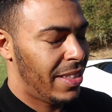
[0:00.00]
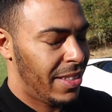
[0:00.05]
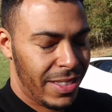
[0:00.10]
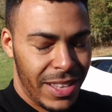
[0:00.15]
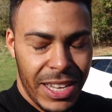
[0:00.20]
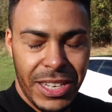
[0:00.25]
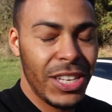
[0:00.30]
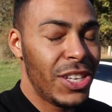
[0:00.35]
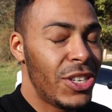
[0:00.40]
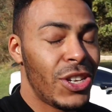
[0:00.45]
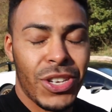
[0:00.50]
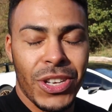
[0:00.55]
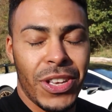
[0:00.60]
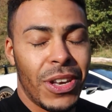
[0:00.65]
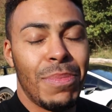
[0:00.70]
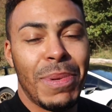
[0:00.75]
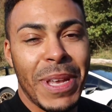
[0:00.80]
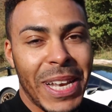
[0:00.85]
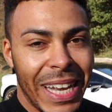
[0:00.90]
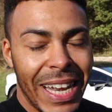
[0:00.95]
This is just going
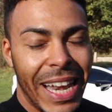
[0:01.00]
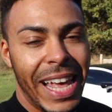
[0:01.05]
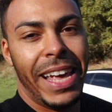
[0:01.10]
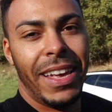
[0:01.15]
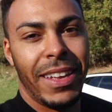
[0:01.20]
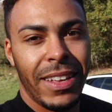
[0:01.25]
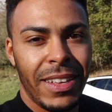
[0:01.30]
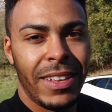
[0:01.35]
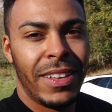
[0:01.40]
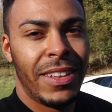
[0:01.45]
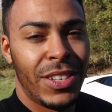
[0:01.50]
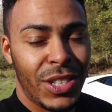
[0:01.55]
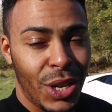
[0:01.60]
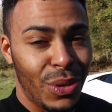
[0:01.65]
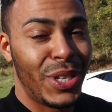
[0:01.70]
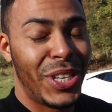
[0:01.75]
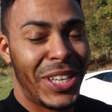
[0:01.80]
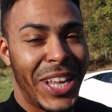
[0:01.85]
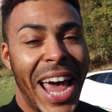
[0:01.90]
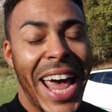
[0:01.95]
to be lit. So
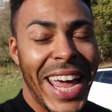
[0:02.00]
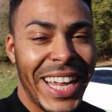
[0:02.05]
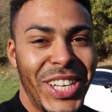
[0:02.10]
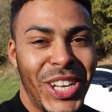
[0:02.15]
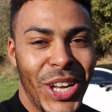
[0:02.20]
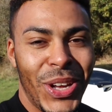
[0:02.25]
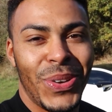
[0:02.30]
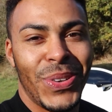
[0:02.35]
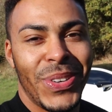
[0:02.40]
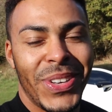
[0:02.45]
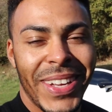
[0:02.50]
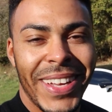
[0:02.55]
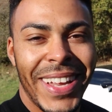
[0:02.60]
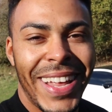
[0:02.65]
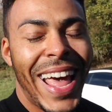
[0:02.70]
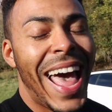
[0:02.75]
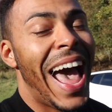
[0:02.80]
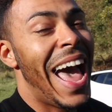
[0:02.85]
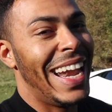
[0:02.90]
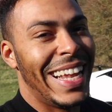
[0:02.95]
stay tuned
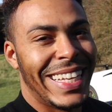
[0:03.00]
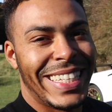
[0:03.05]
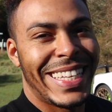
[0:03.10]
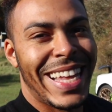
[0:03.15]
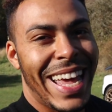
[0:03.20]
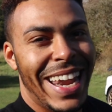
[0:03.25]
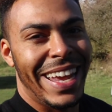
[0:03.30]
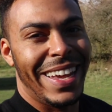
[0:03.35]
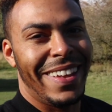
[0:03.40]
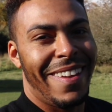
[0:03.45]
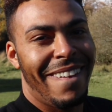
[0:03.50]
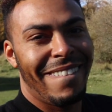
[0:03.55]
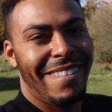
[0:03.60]
and let's get it.